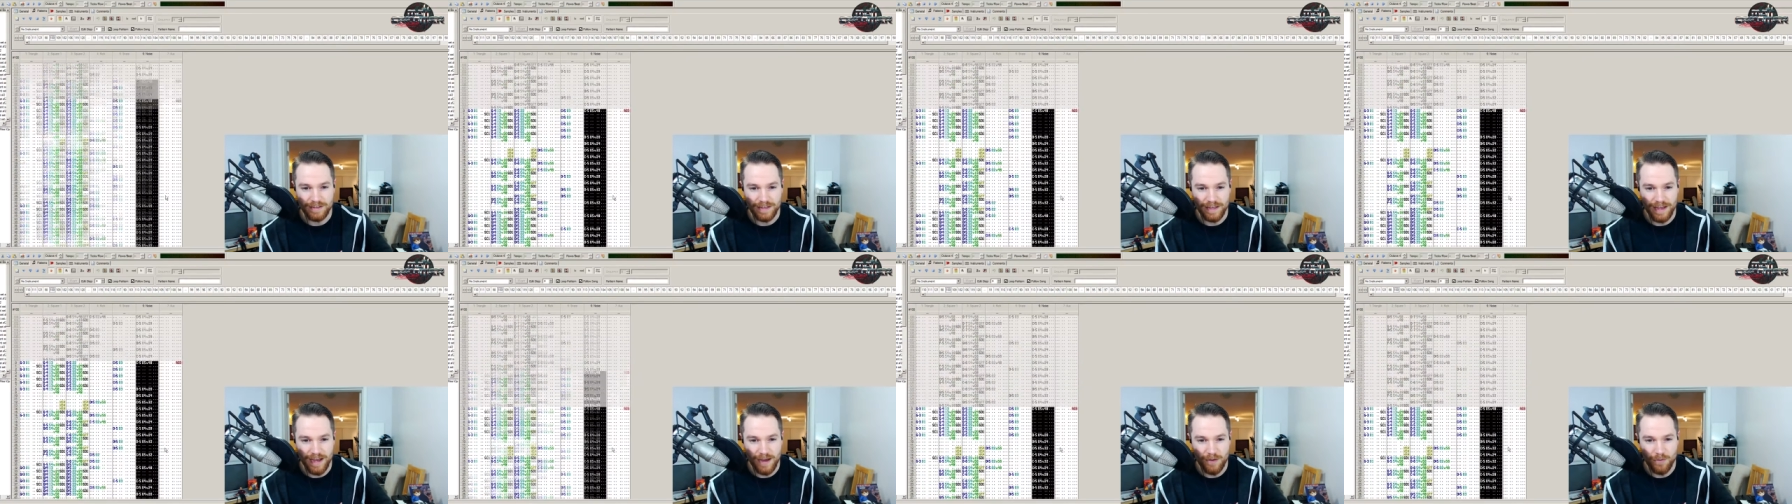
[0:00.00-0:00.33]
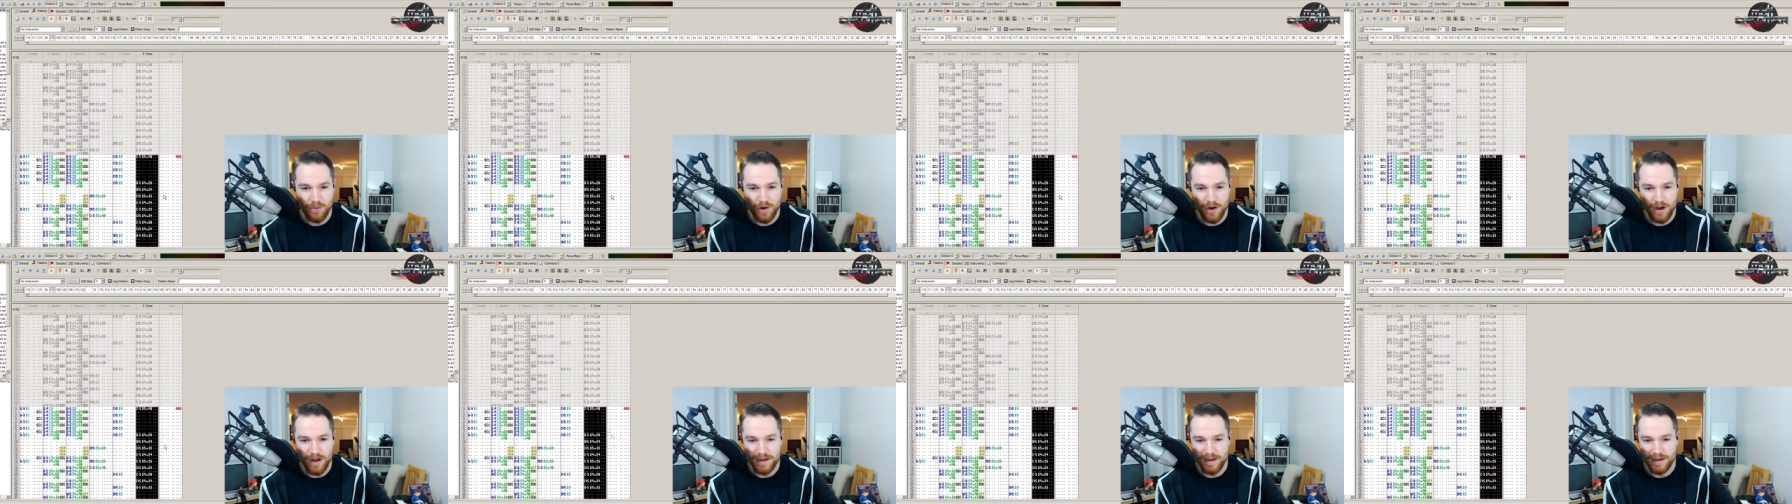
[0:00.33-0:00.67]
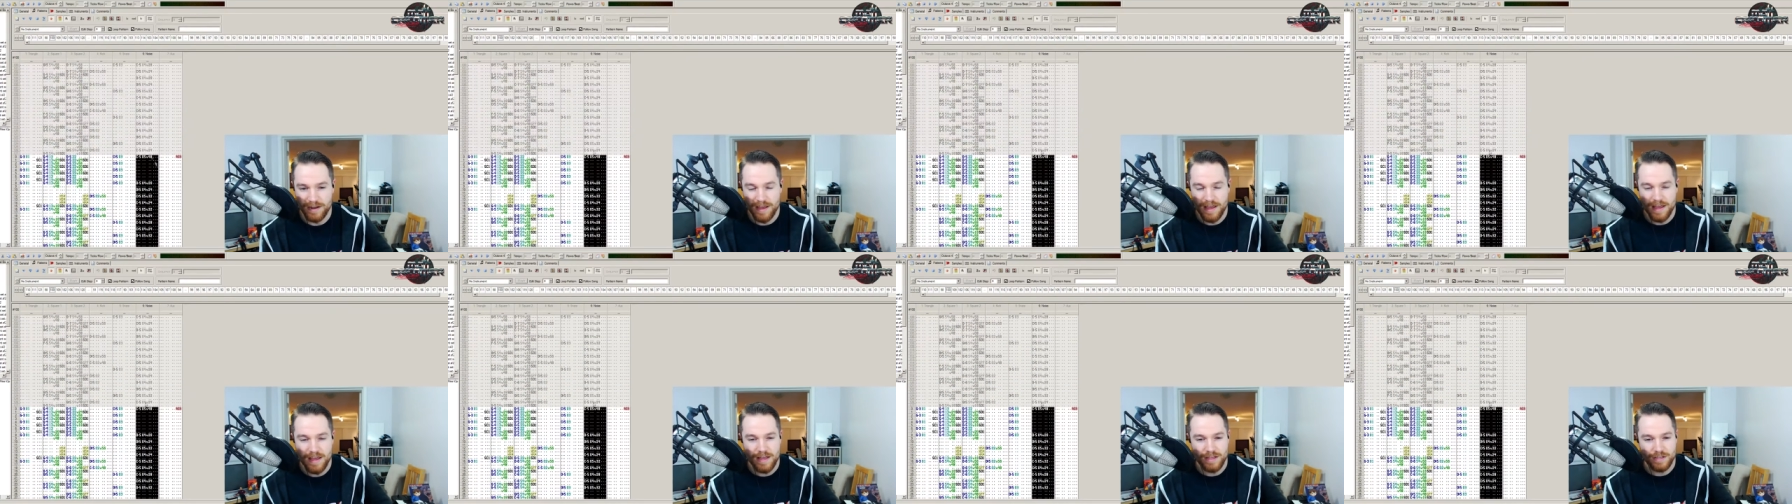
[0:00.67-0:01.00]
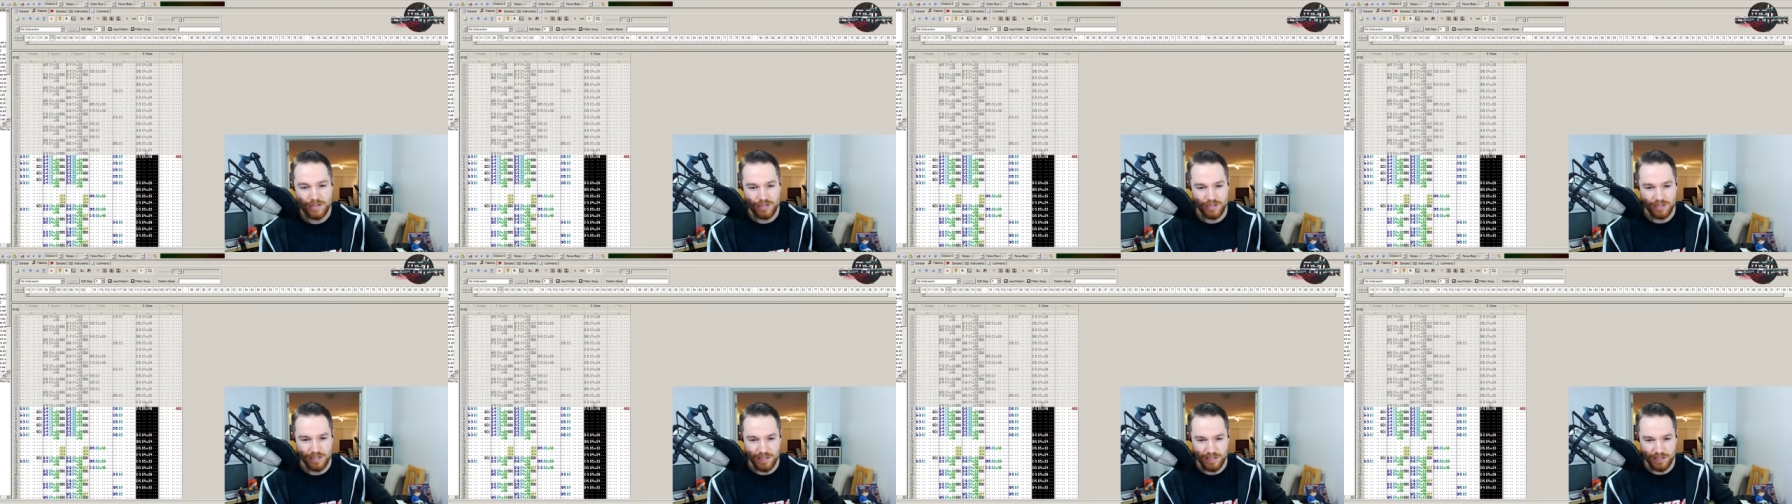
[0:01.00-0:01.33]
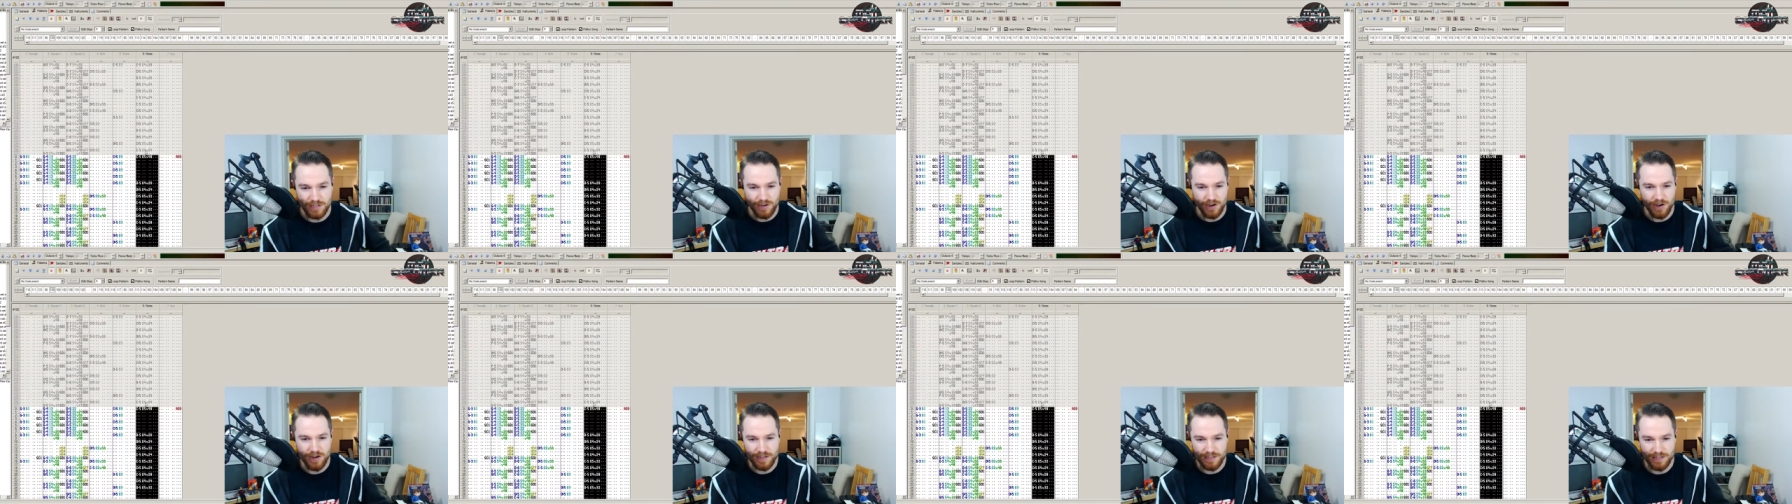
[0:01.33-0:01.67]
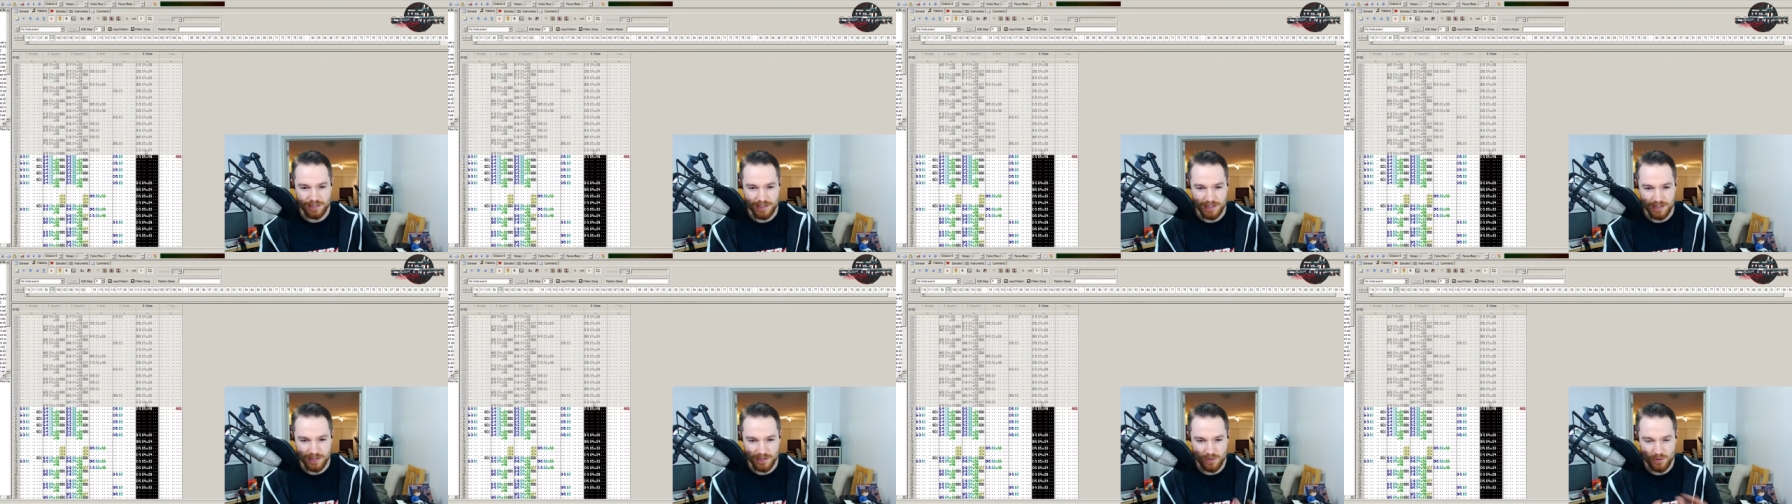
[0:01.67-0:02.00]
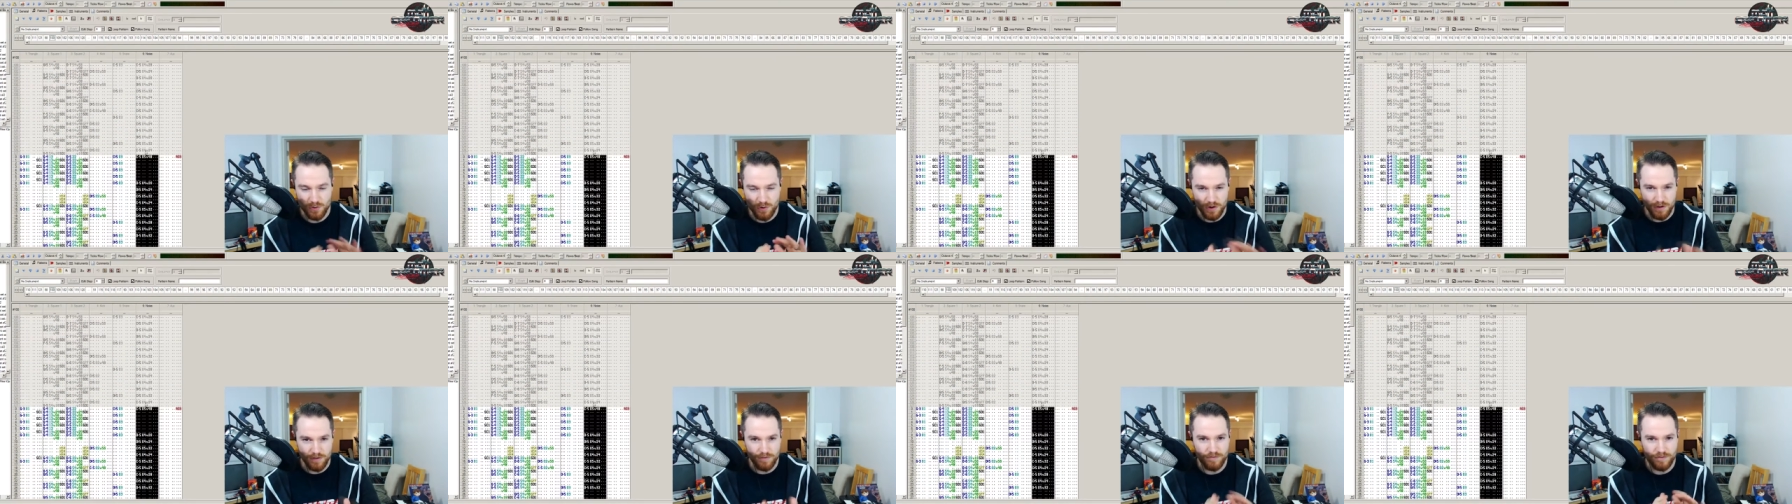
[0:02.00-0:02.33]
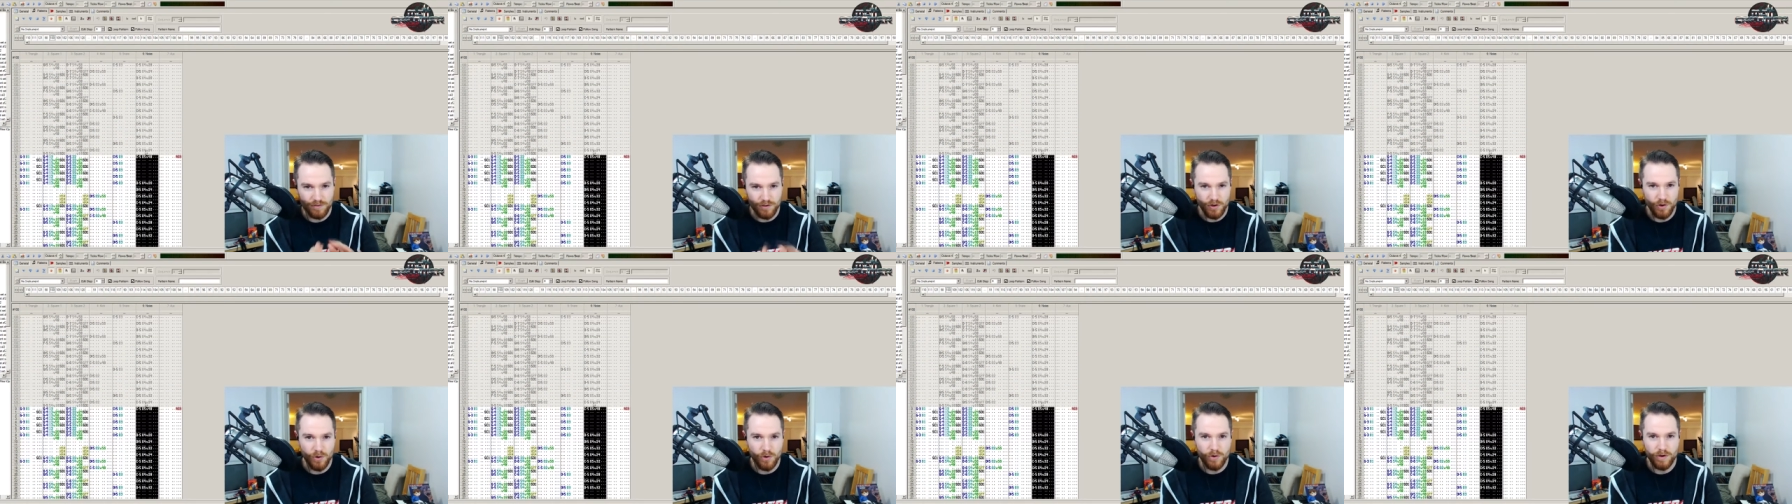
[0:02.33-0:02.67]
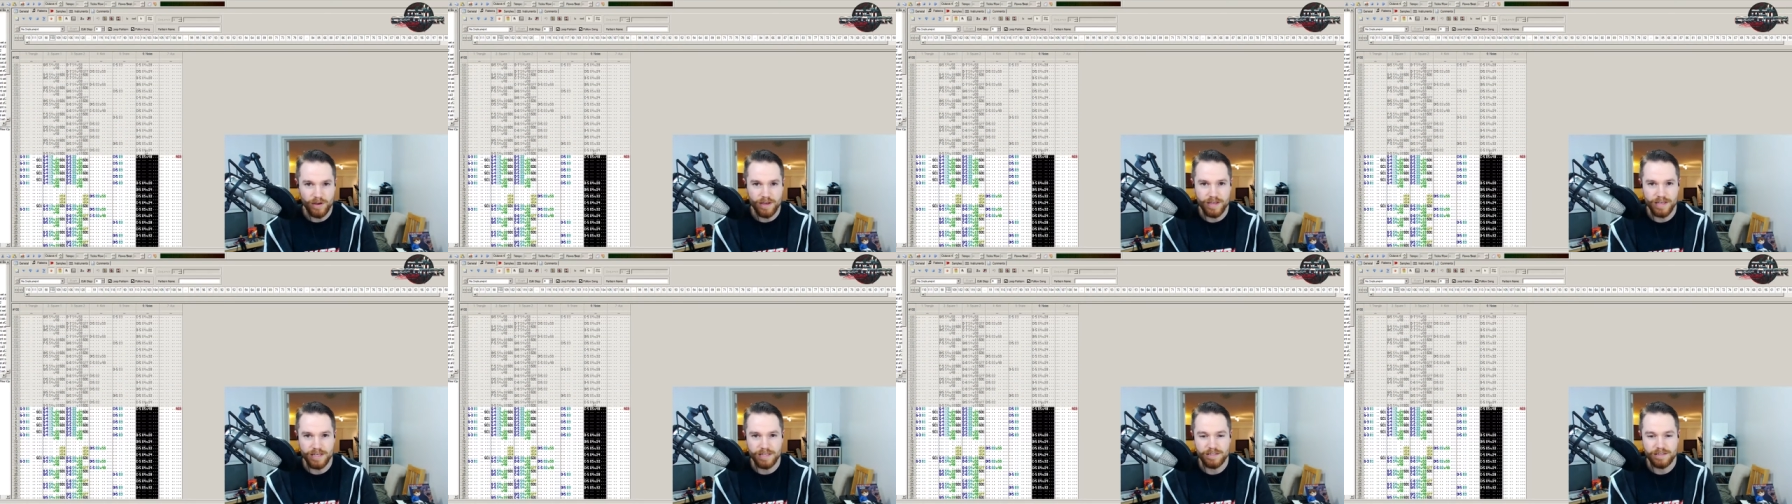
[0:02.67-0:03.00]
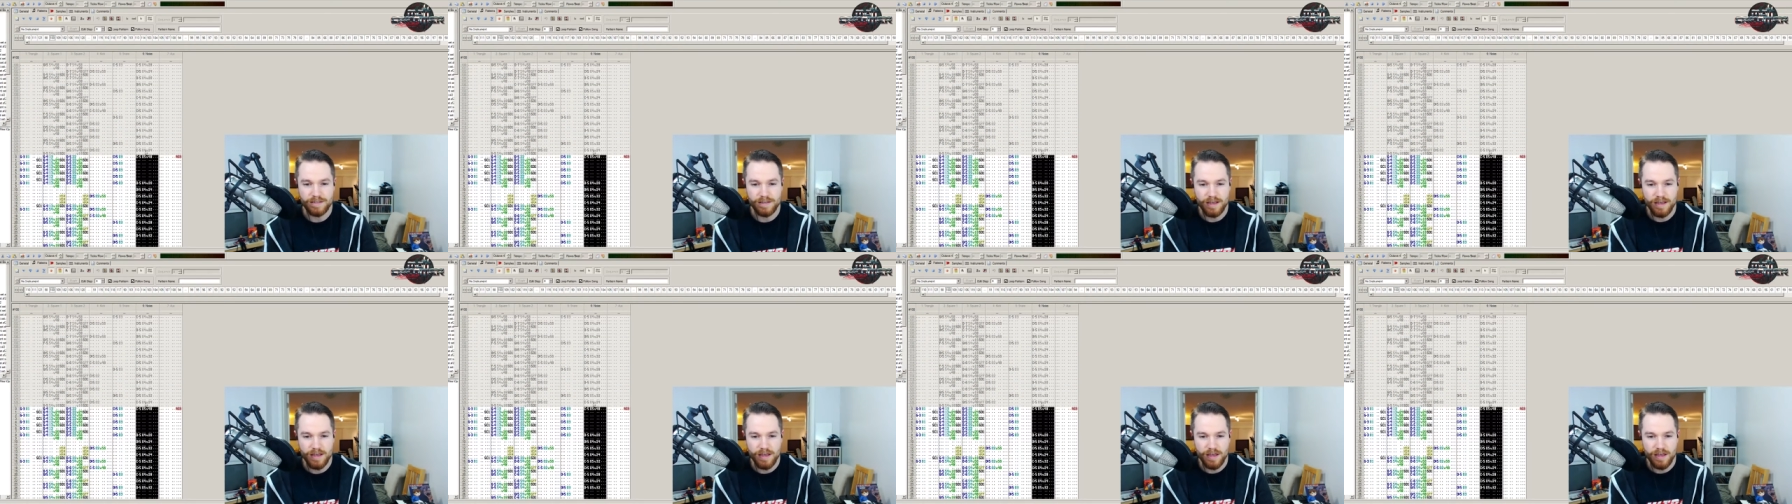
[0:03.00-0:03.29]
Like I want just this constant sort of noise